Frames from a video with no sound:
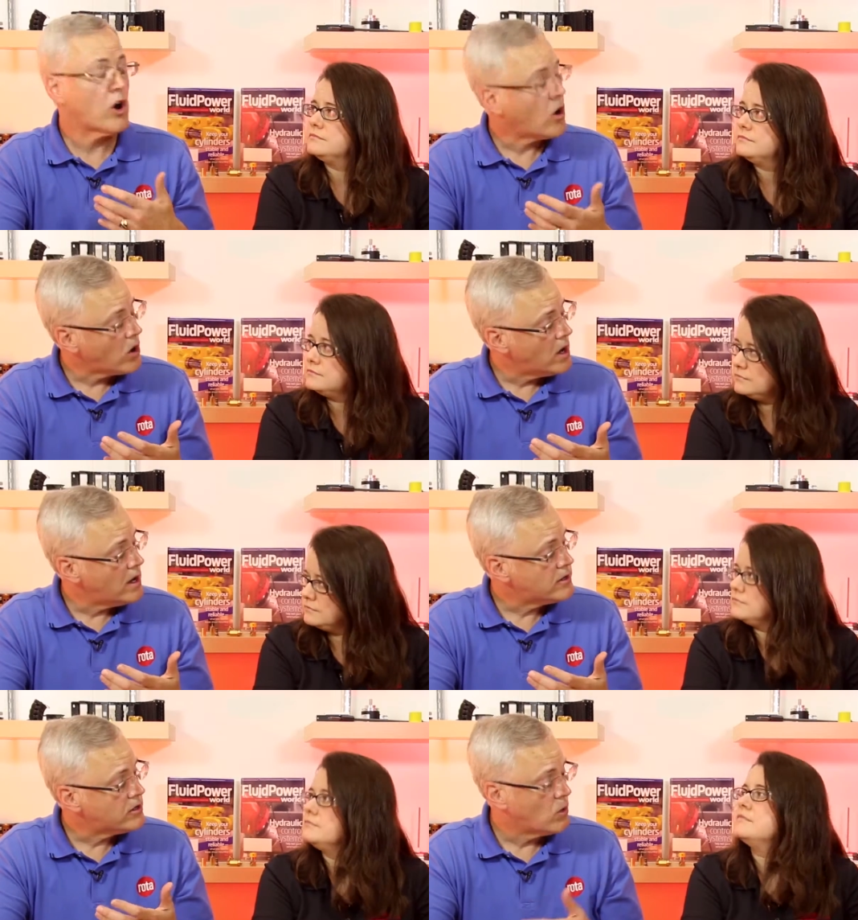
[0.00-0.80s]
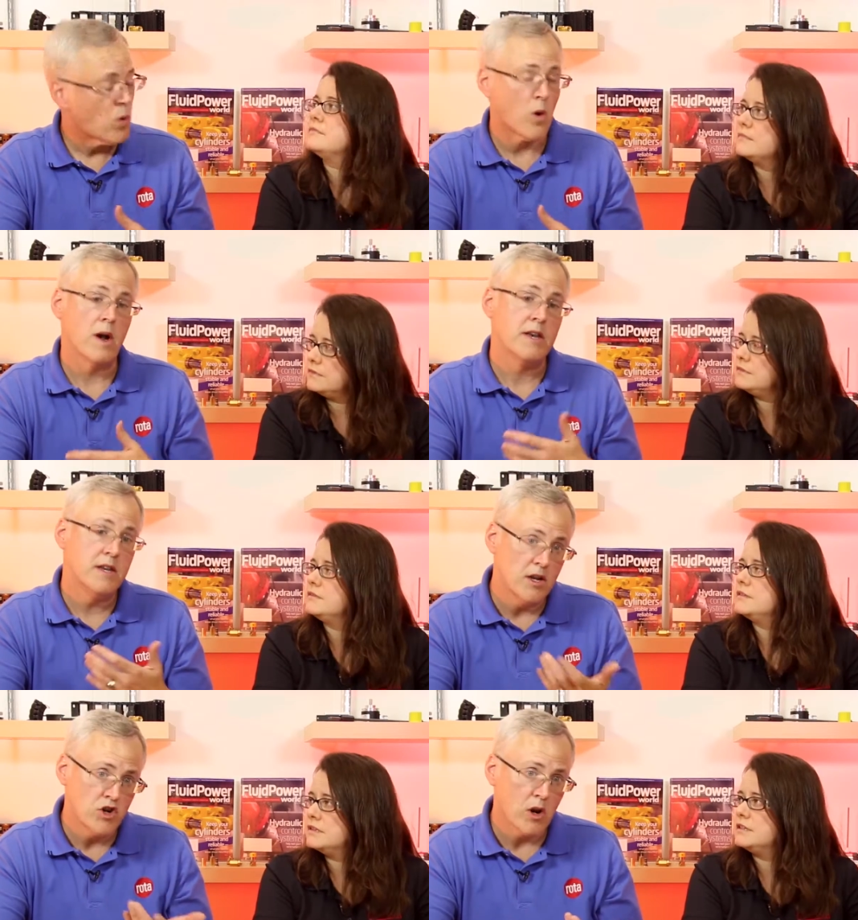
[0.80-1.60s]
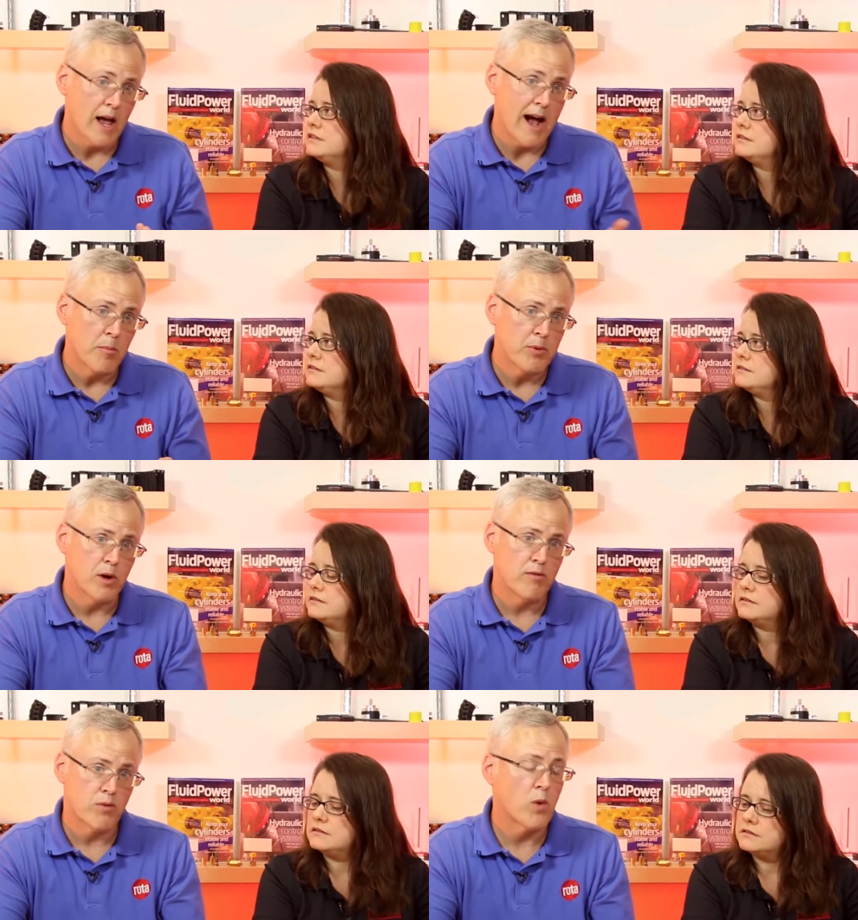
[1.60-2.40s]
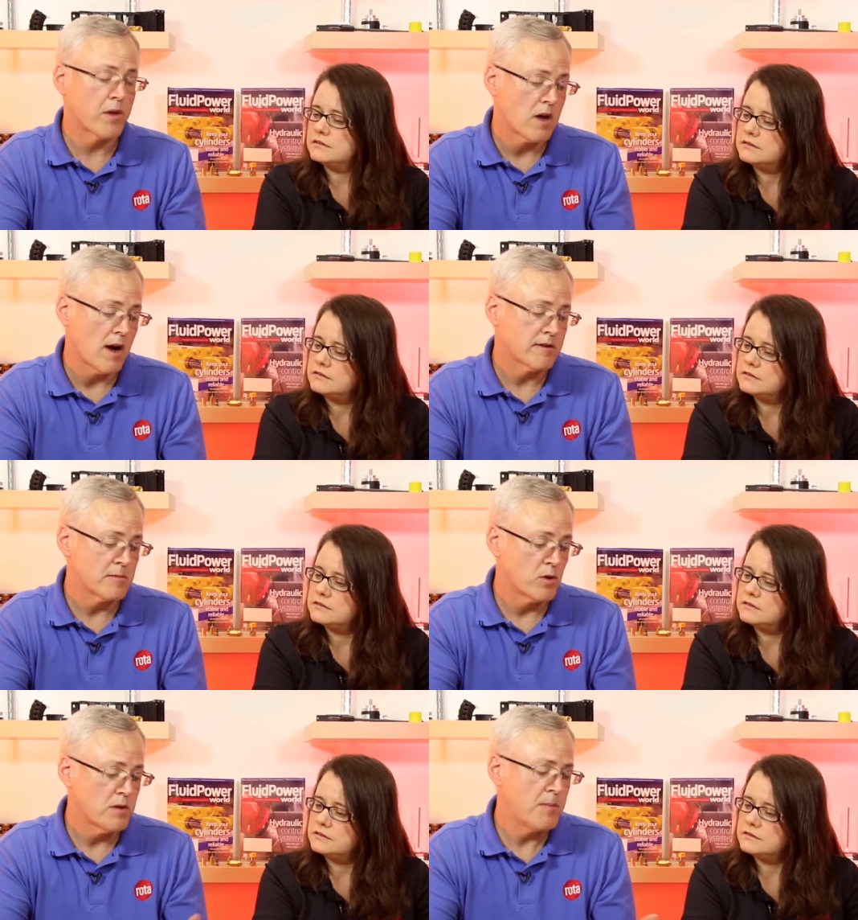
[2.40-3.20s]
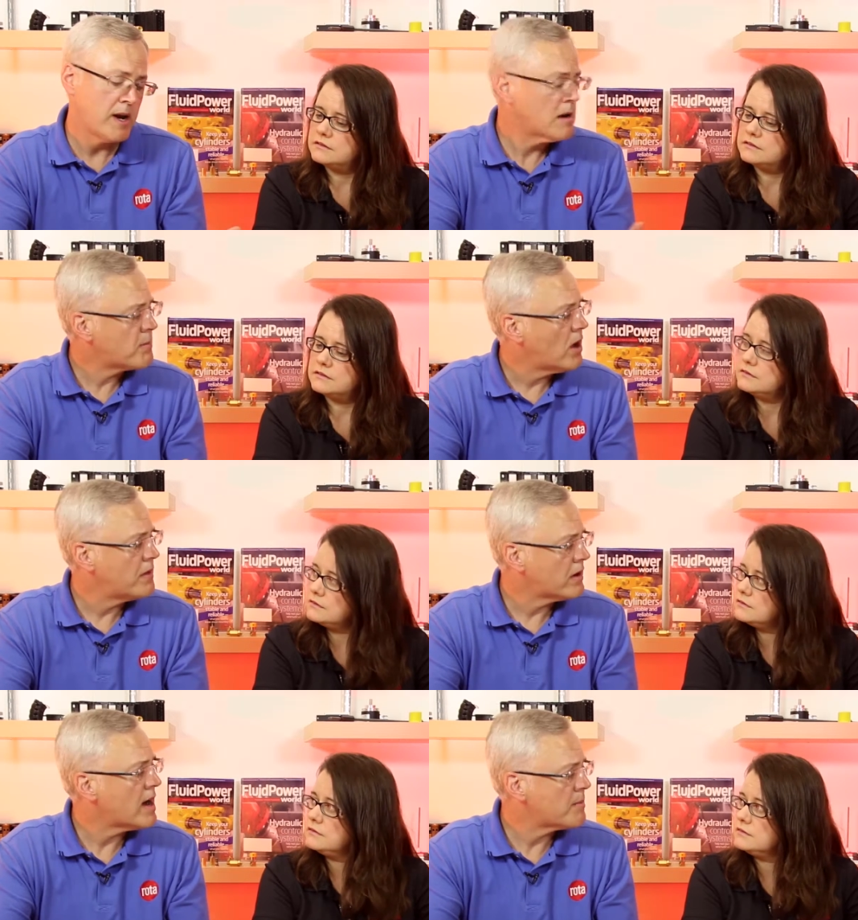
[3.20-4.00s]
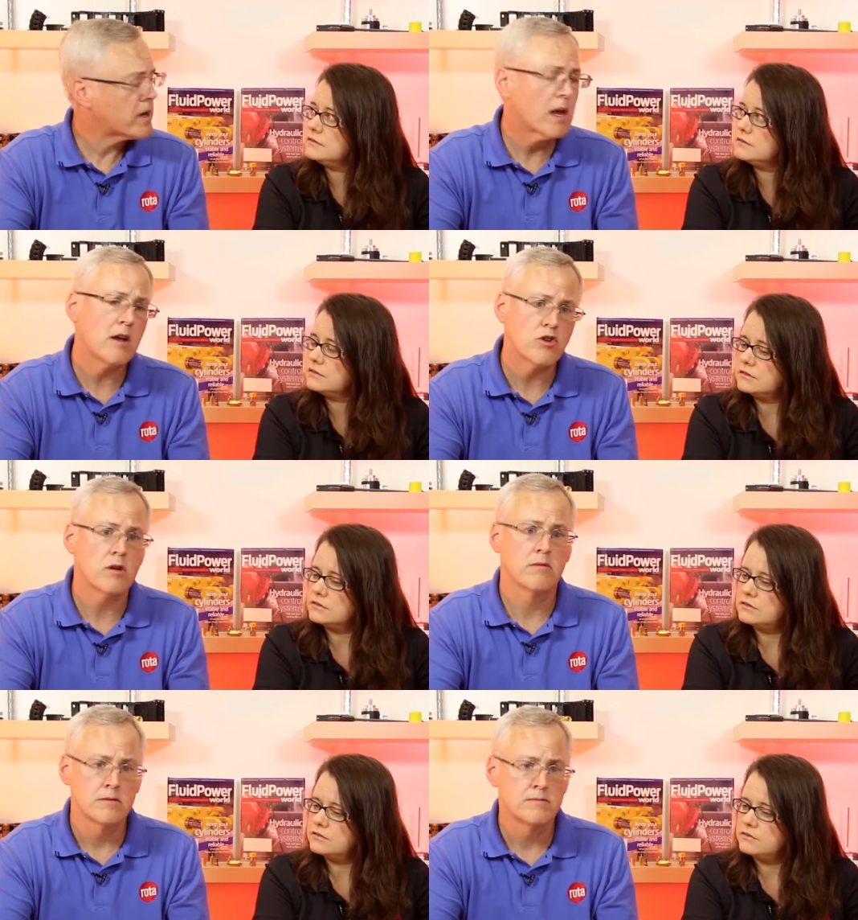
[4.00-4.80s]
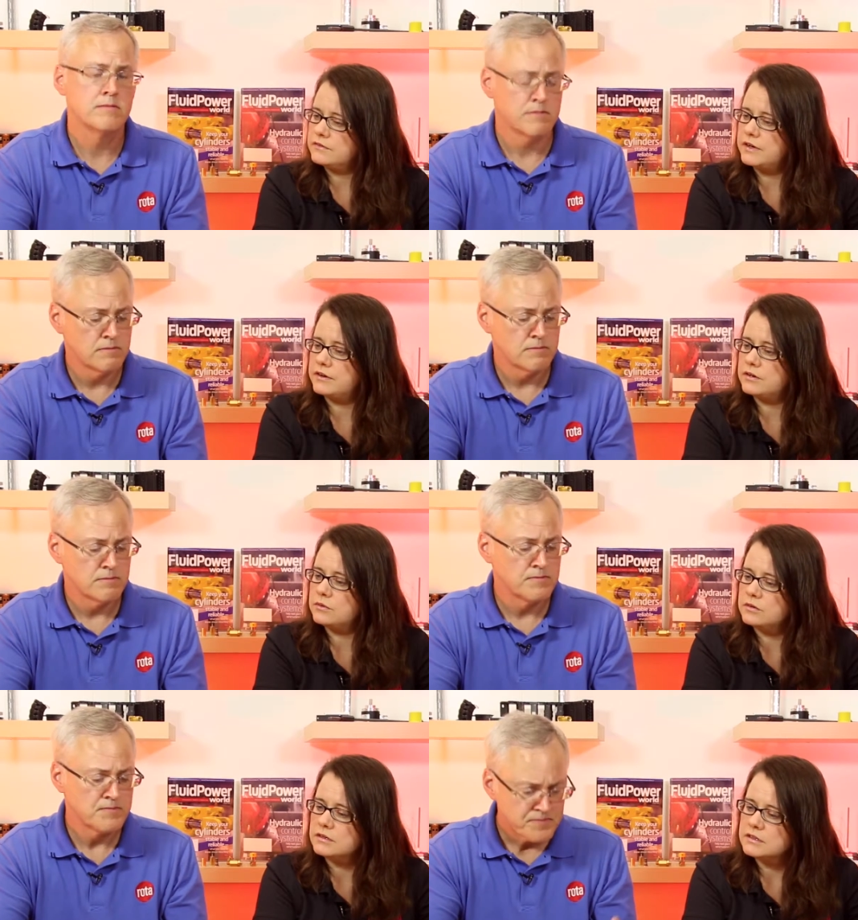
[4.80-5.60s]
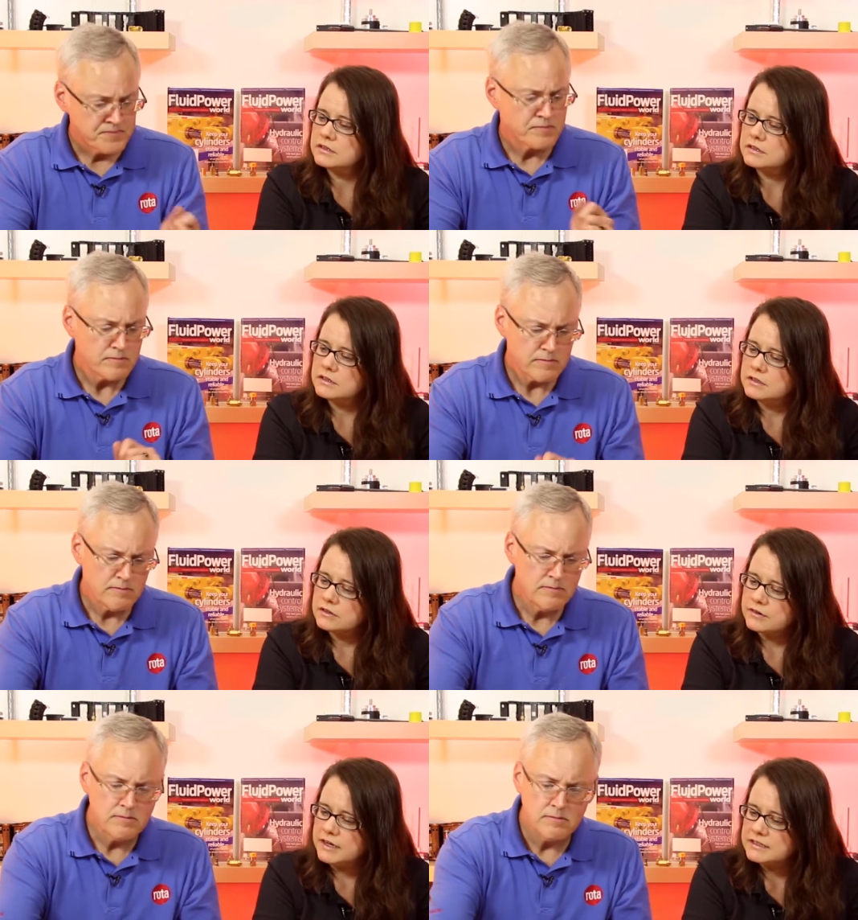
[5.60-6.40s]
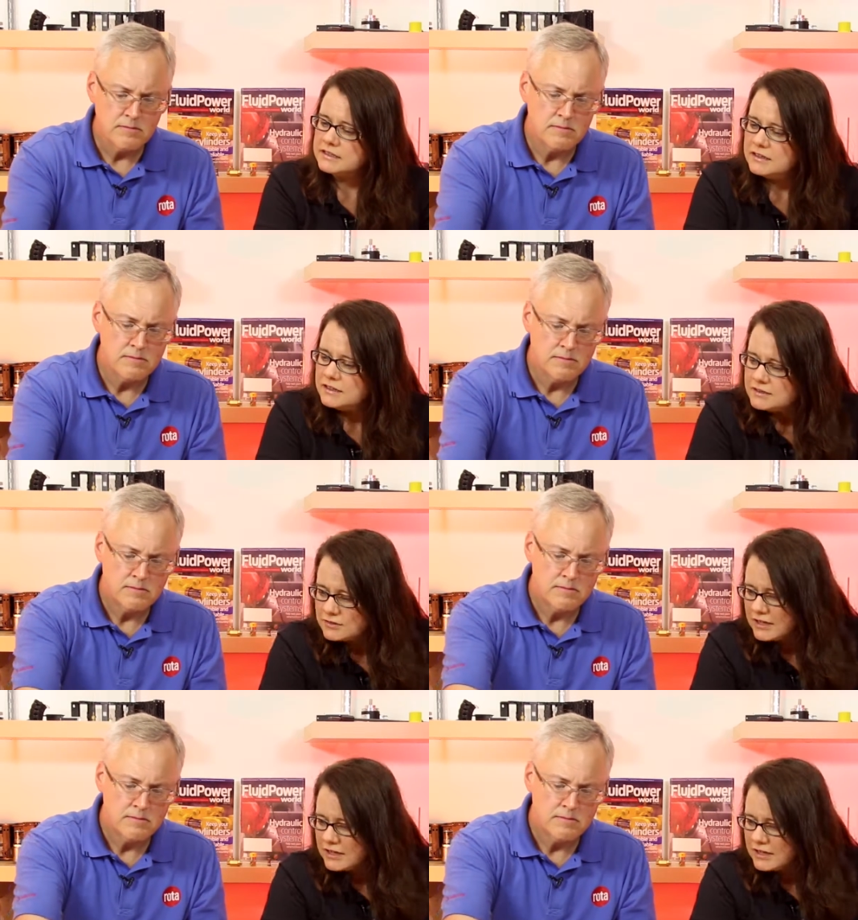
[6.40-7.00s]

Speaker 1: current, or a digital output for the customer, depending upon their application. Very cool. Great. So